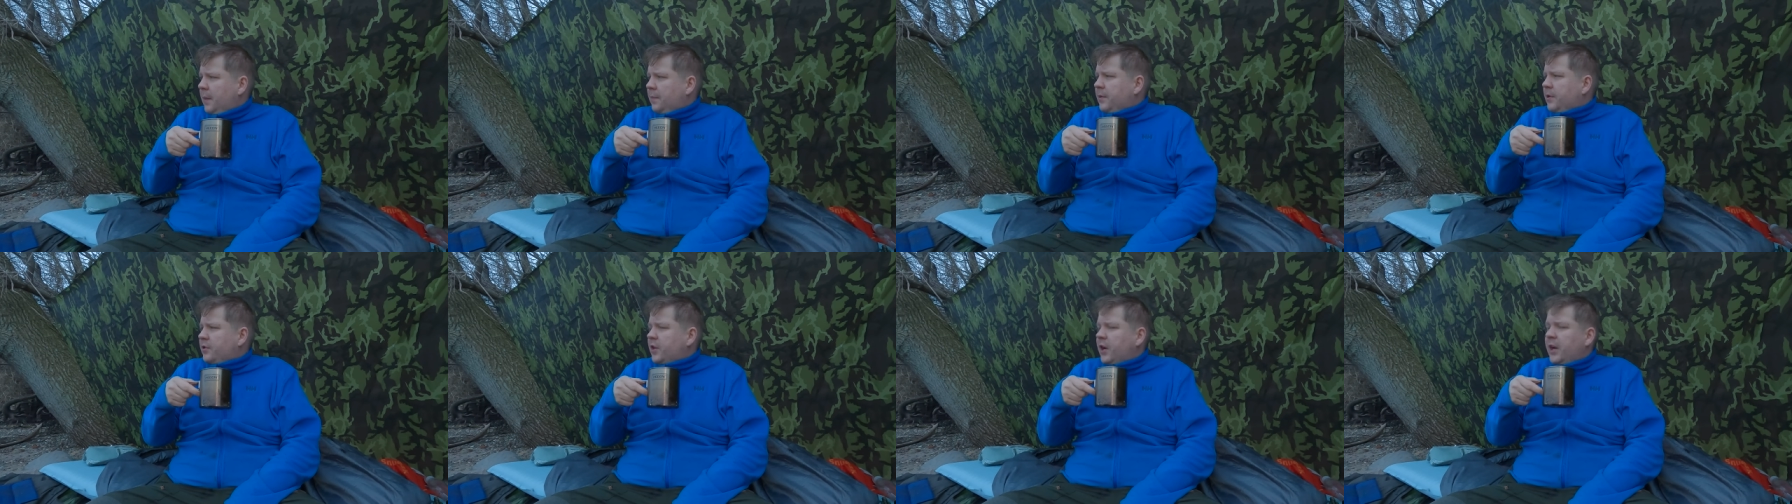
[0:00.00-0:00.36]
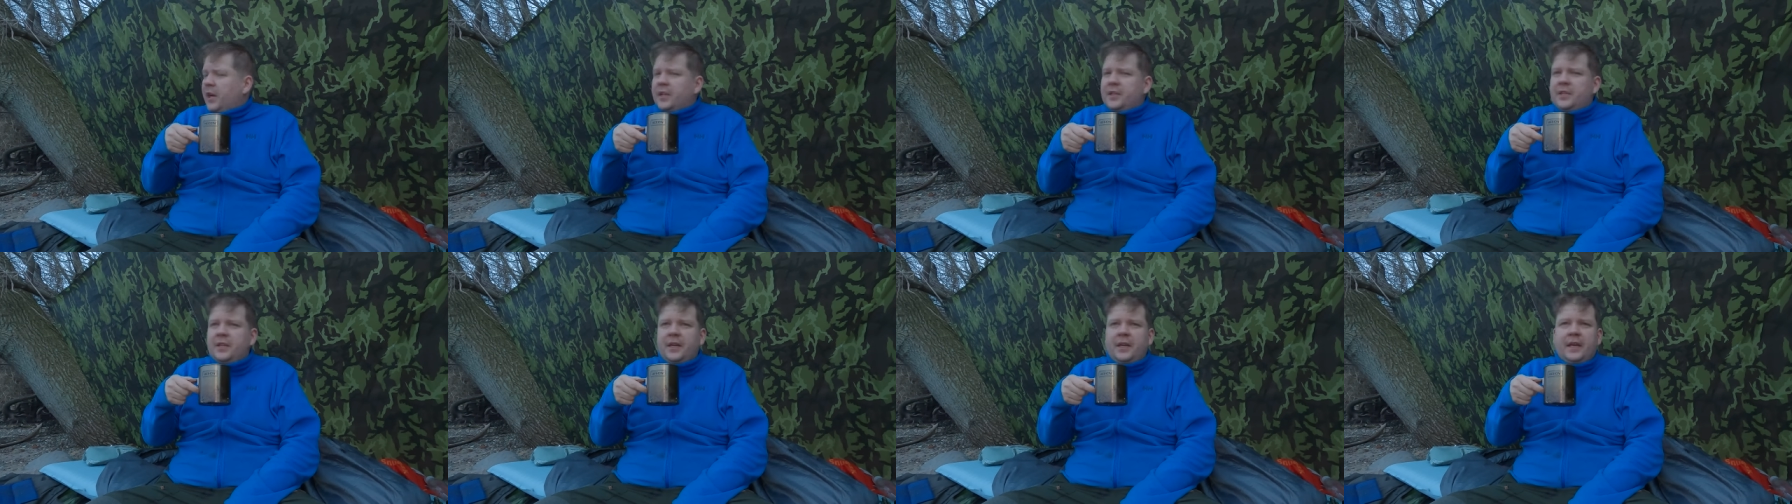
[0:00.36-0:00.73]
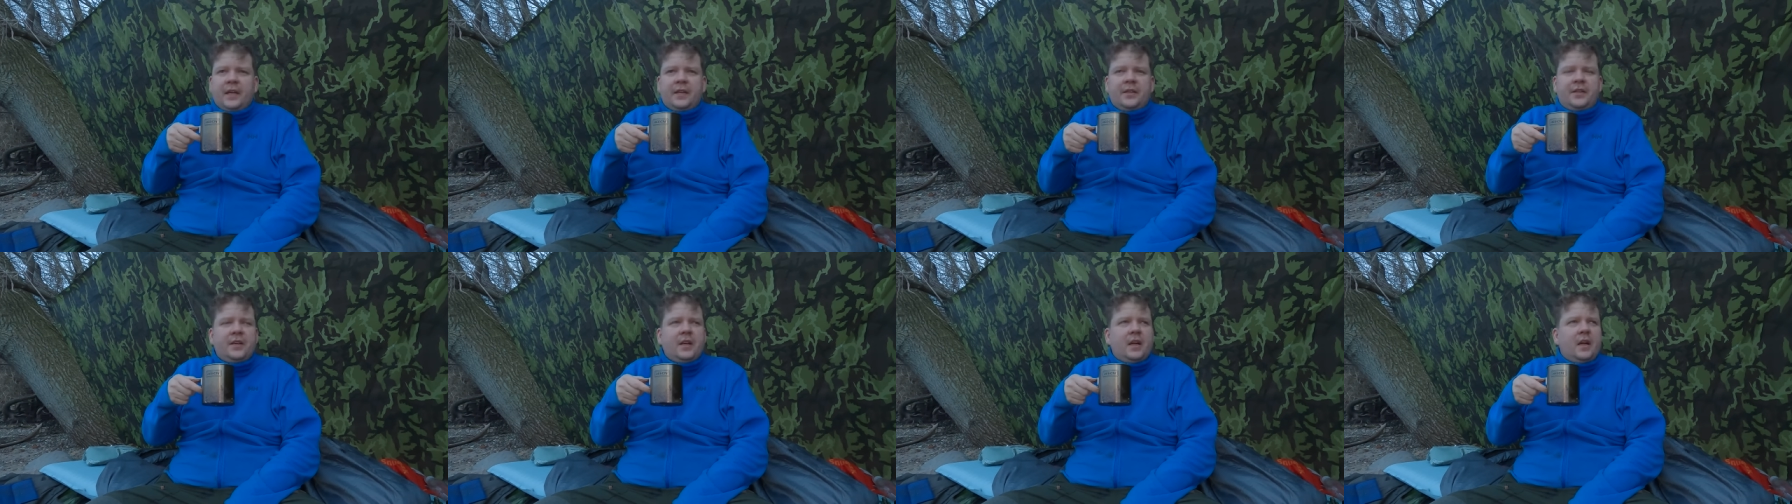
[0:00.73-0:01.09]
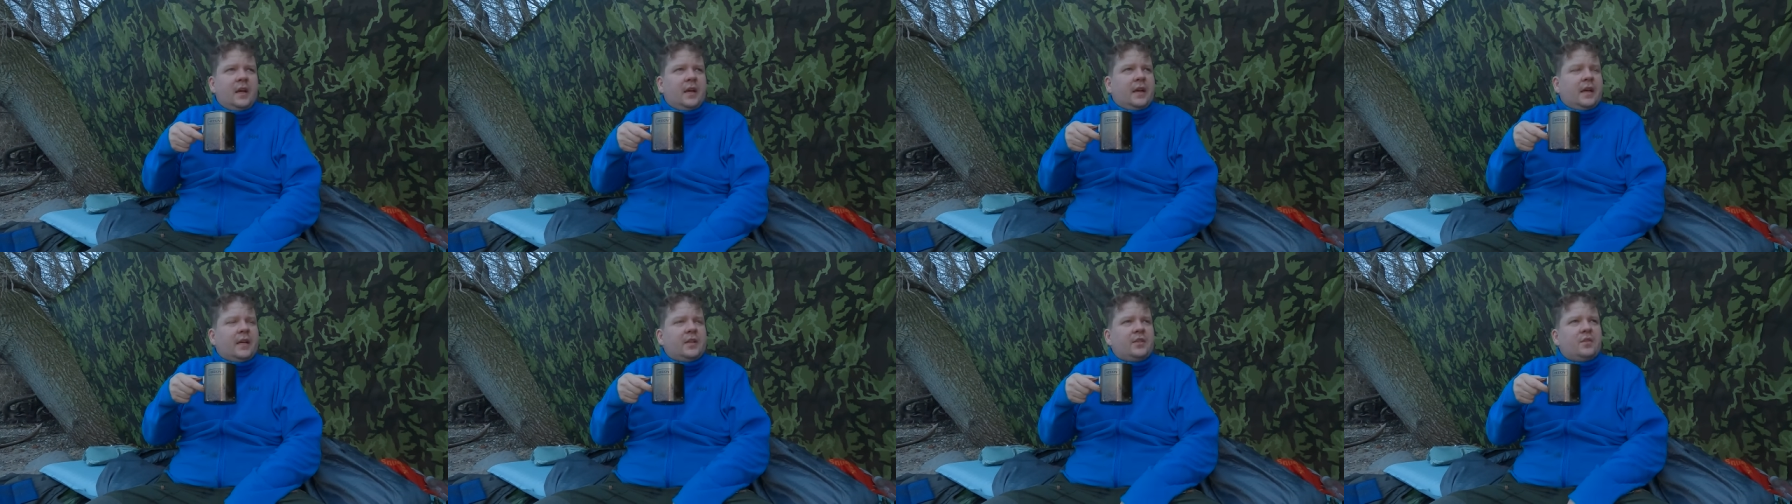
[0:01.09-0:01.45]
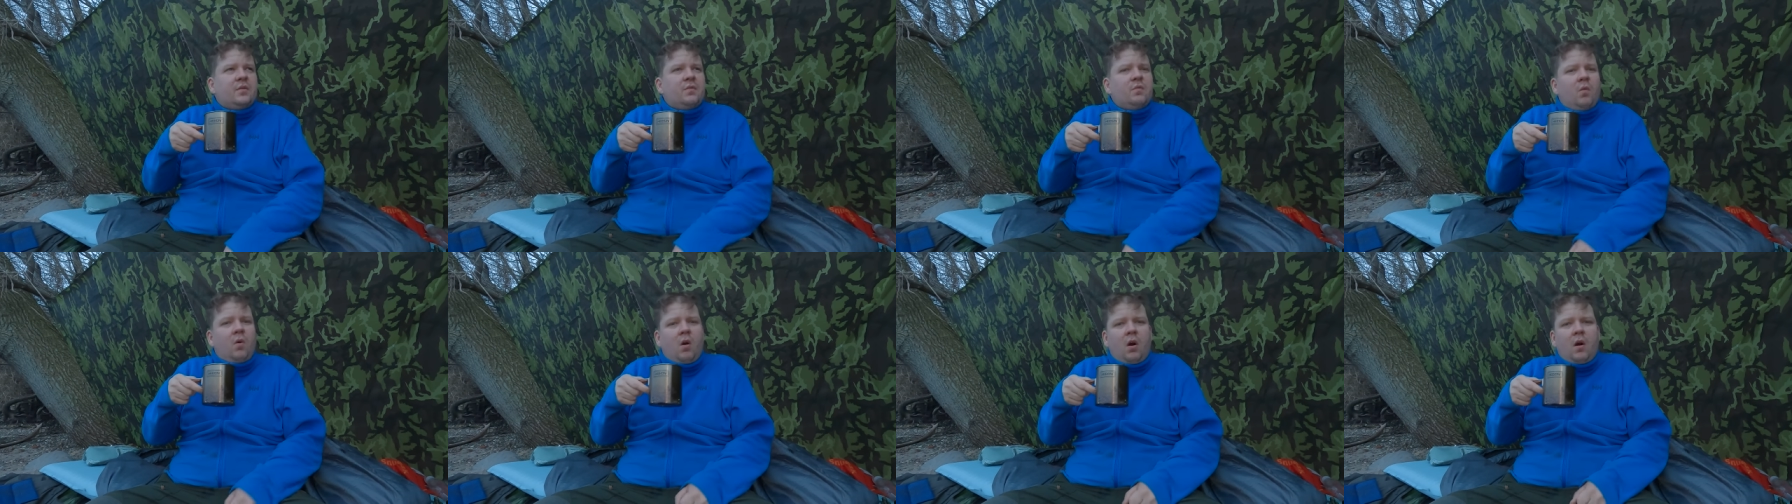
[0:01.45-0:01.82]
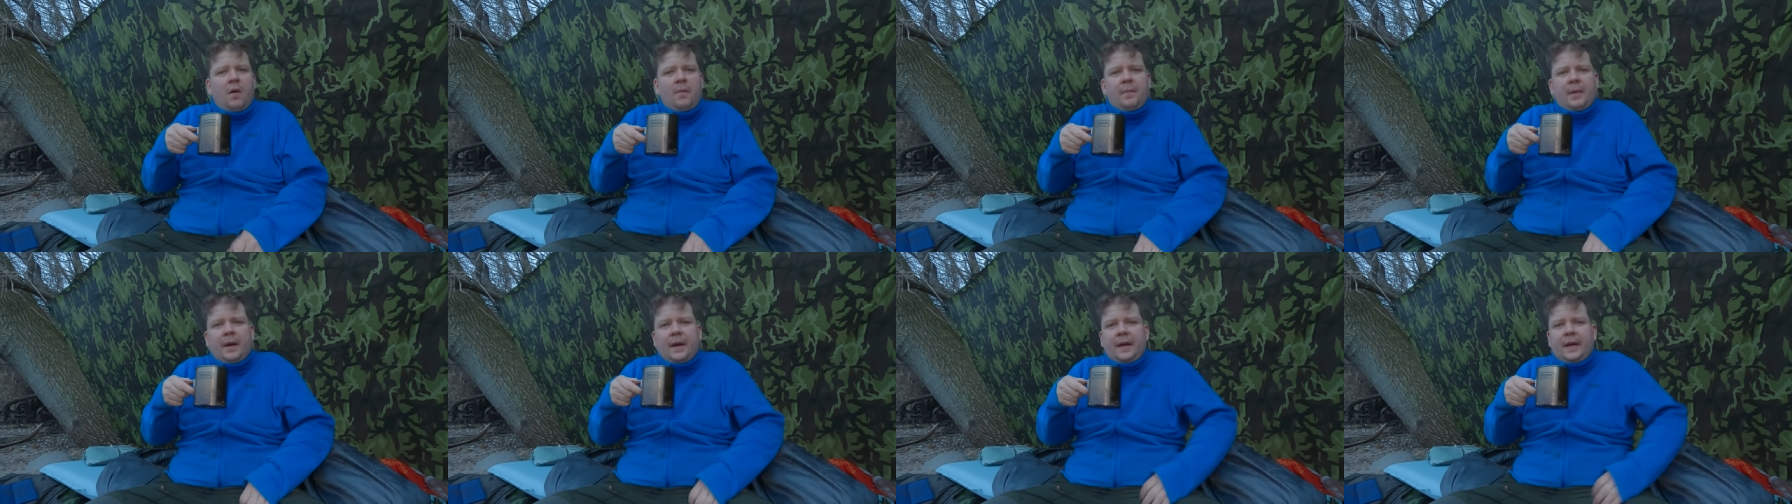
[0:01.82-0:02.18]
I'm just gonna sit here chilling, get some
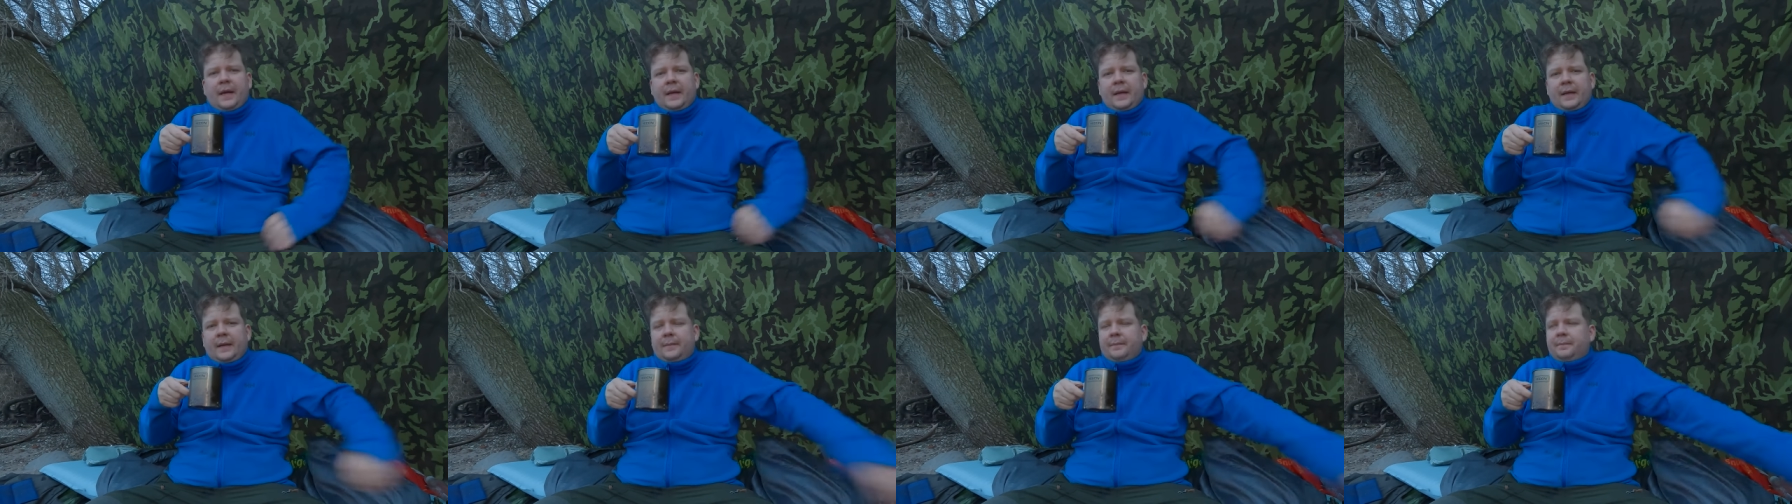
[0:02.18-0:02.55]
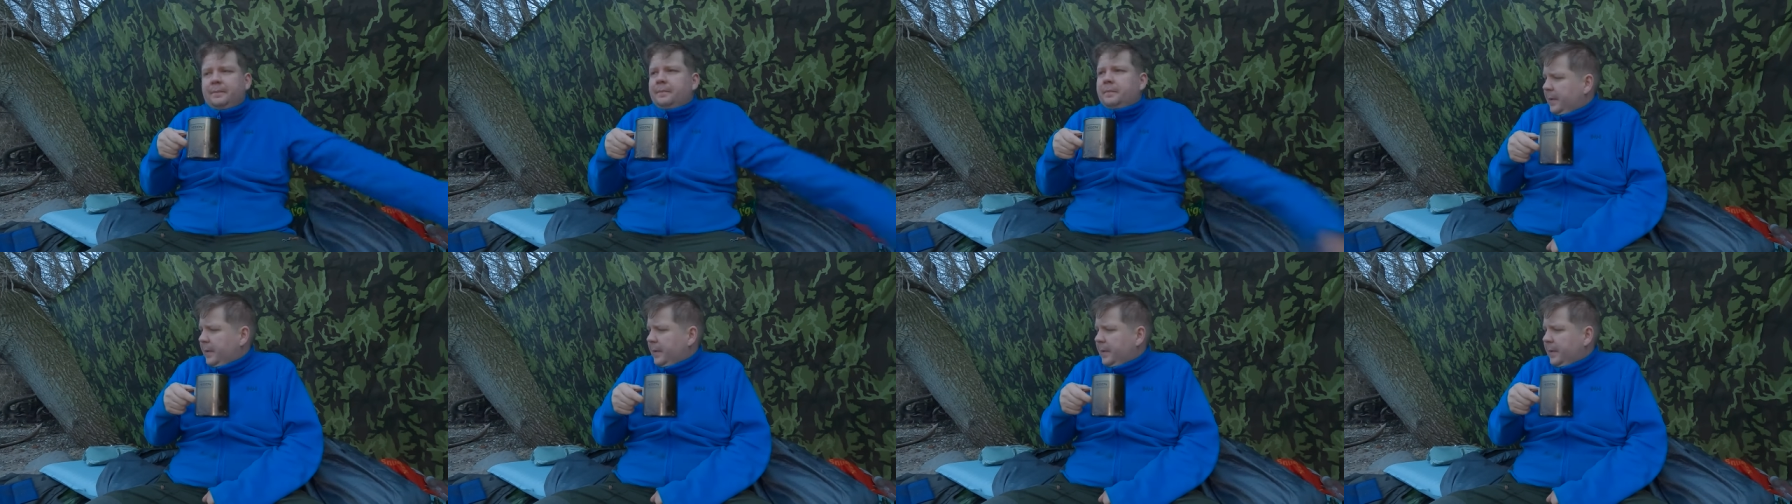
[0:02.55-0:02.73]
warm, and um,